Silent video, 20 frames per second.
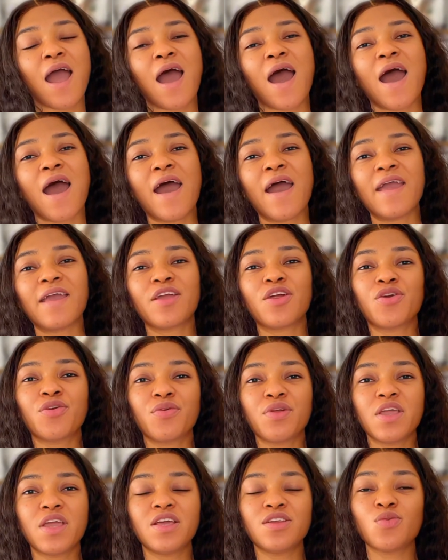I
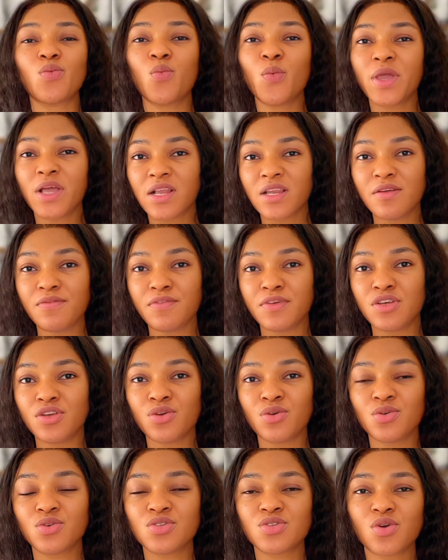create weekly
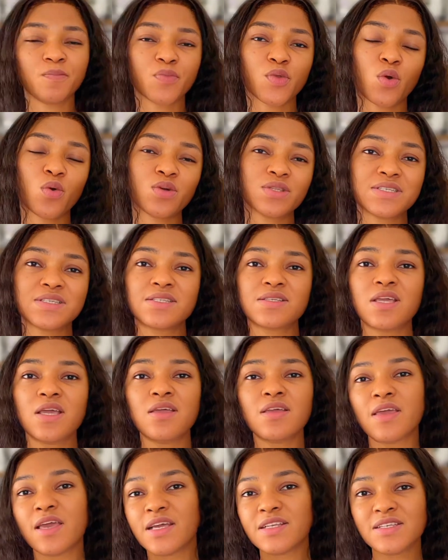videos on
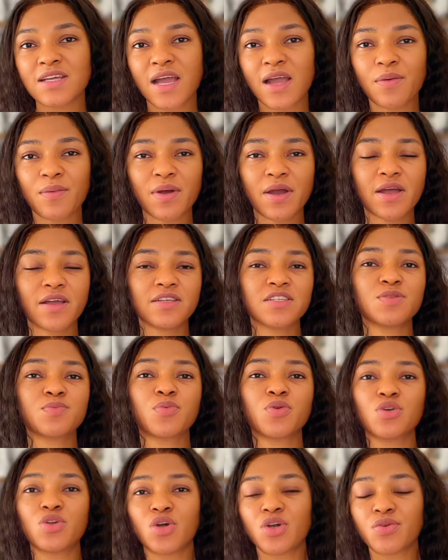skincare DIYs,
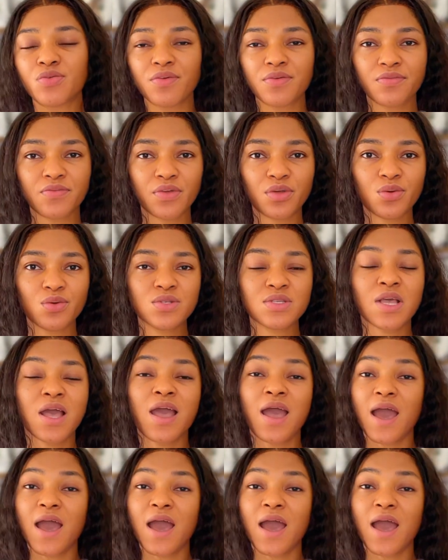product reviews.